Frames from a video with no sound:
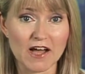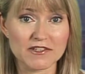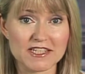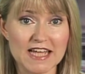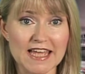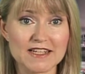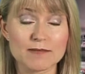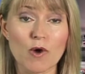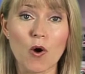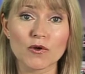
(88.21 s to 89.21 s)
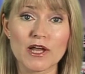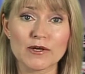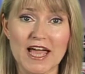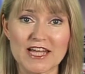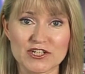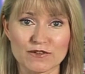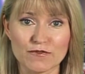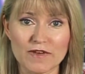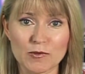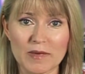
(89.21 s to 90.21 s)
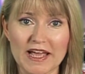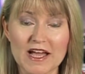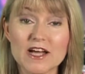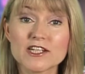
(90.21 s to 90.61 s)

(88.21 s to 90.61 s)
undertake some on-location filming